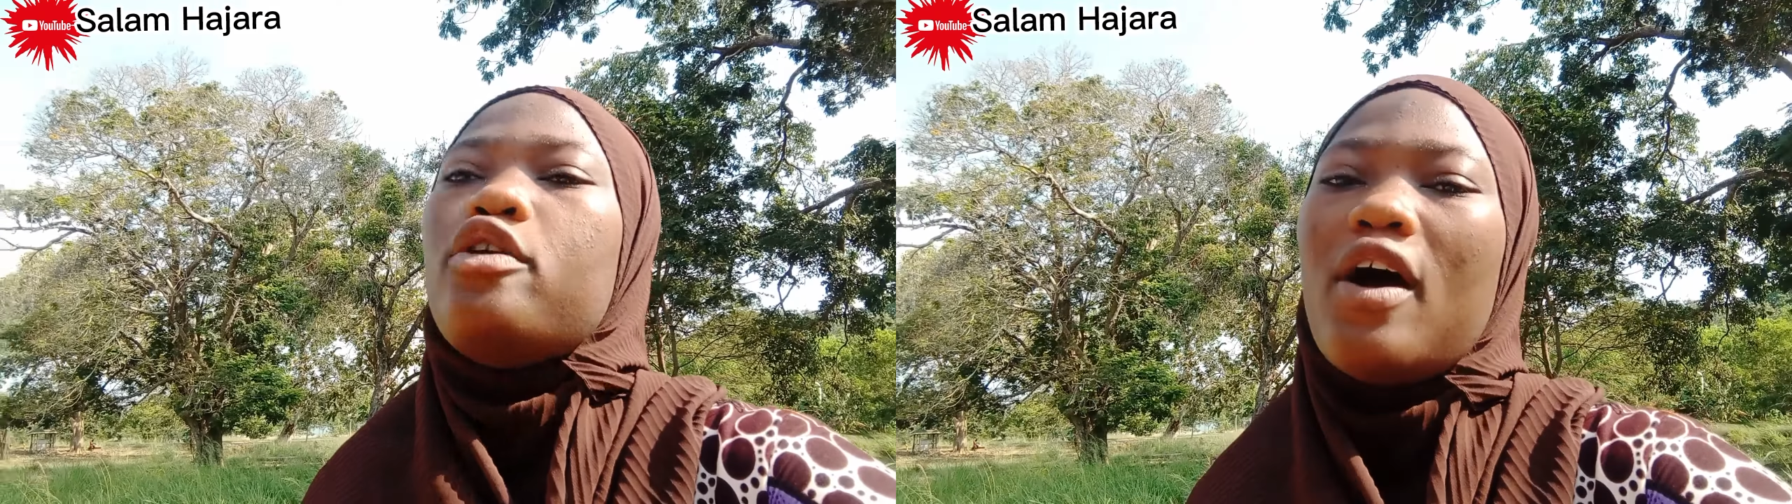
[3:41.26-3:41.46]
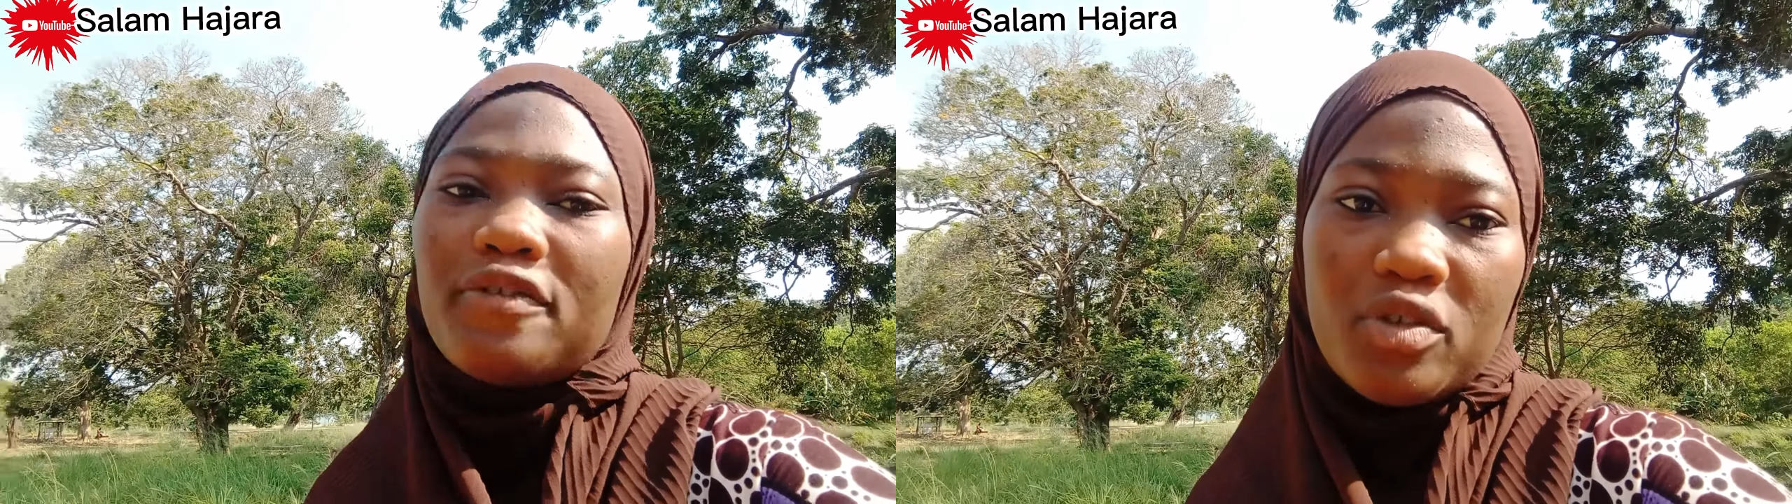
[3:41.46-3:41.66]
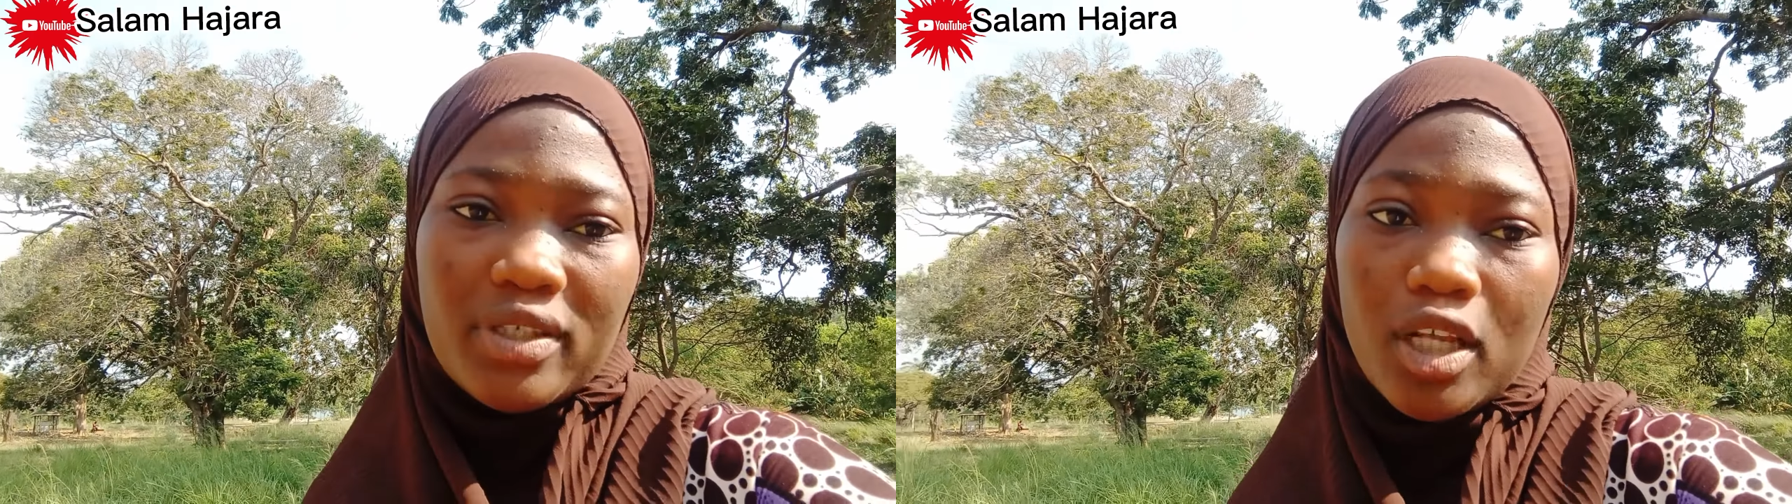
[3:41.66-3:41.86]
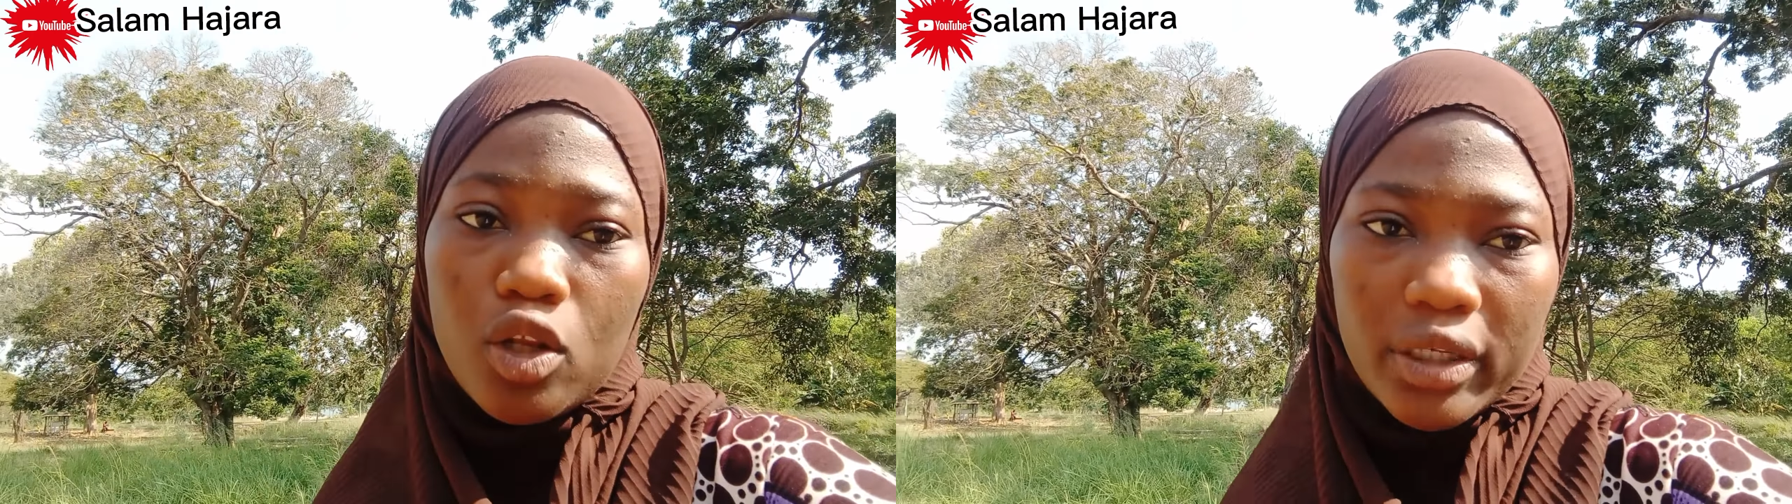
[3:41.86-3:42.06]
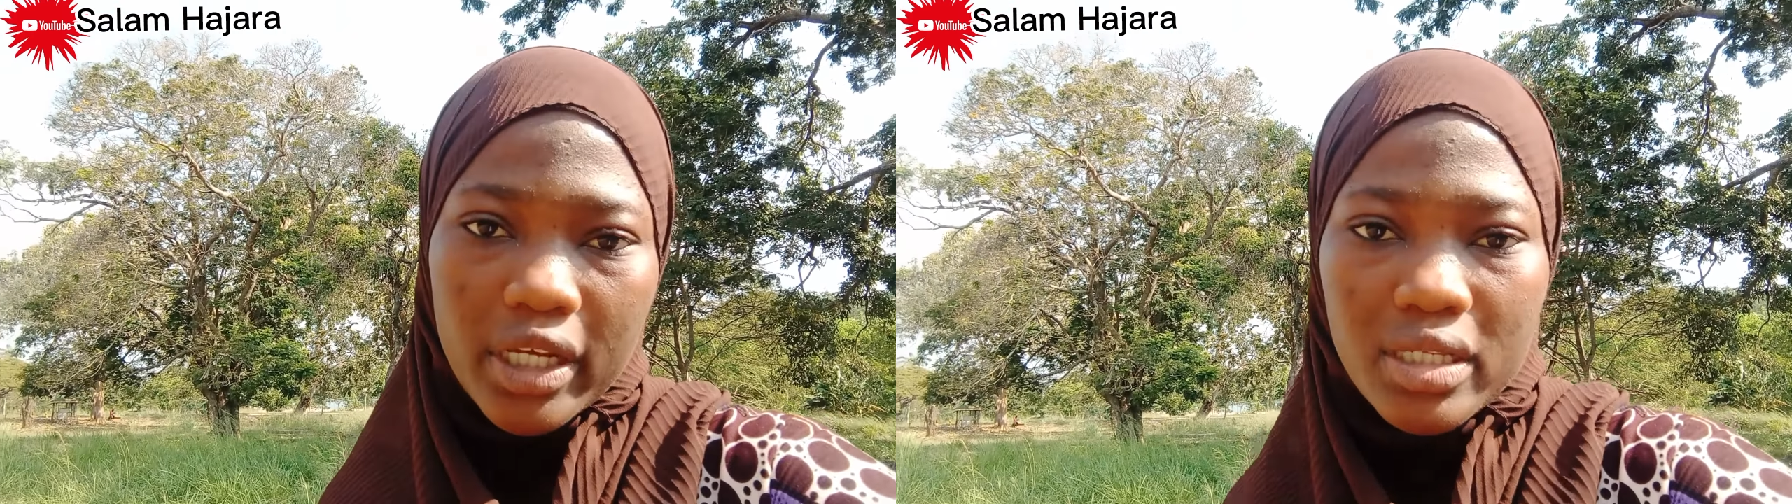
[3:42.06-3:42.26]
you have to
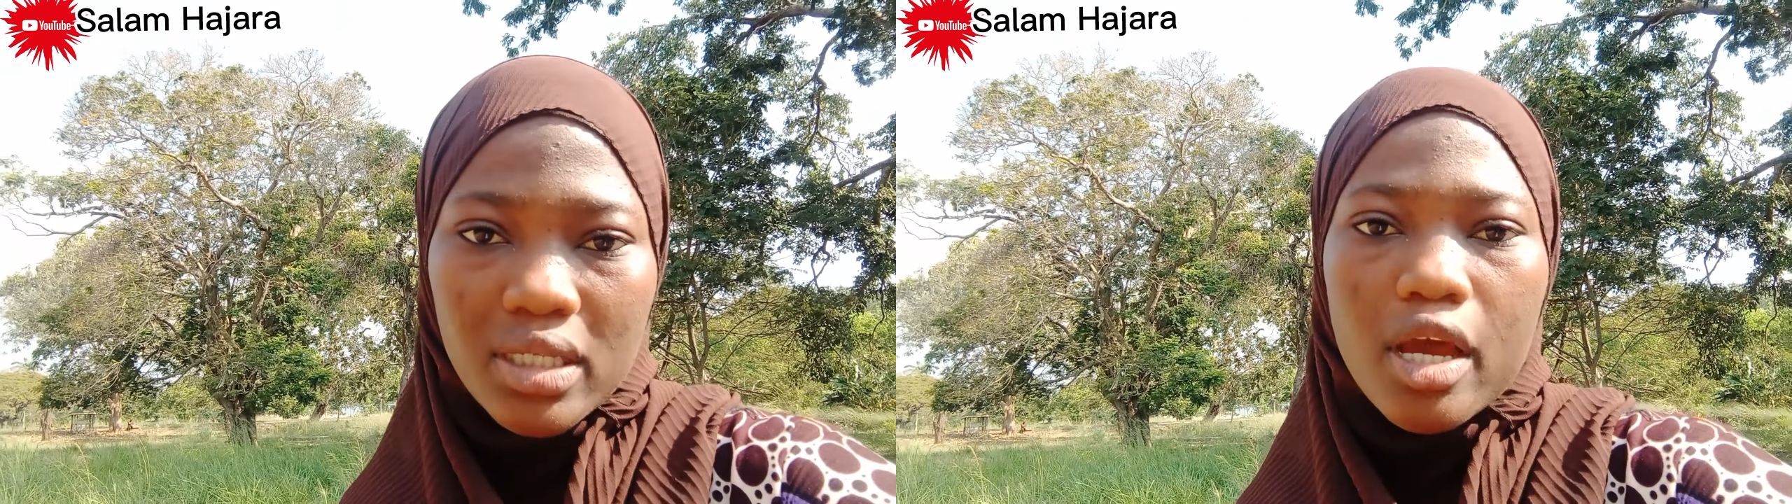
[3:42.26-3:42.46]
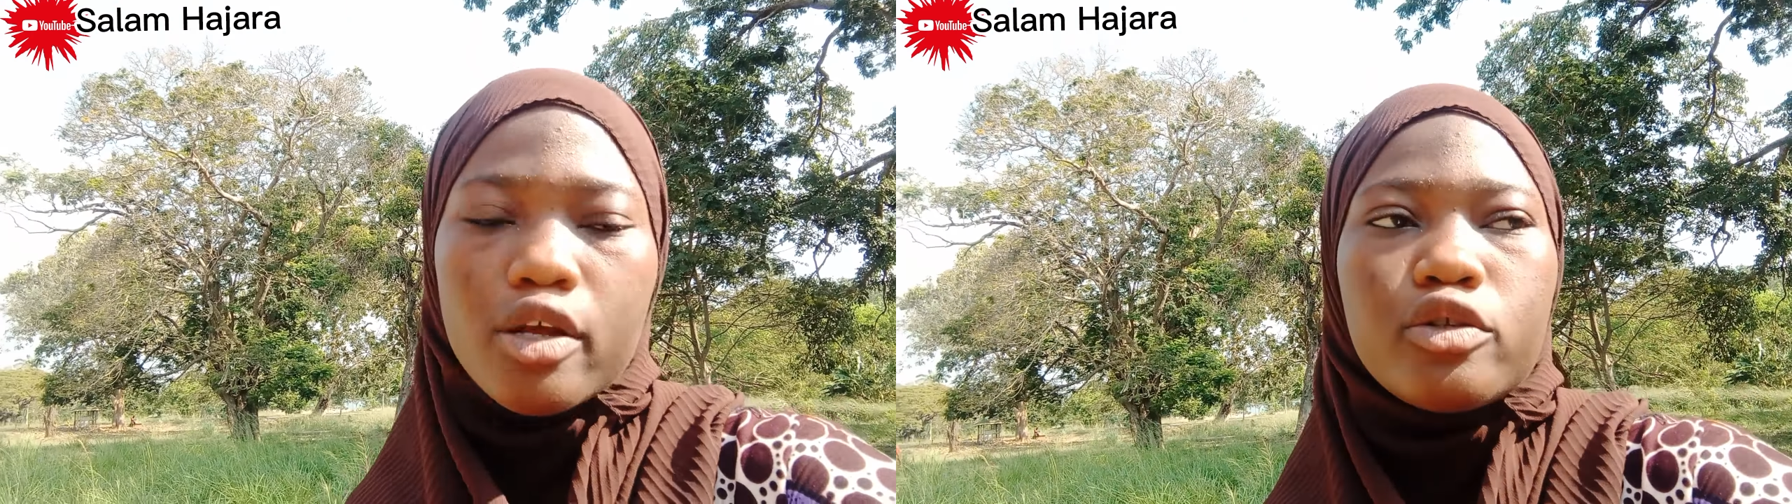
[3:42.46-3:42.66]
sail on it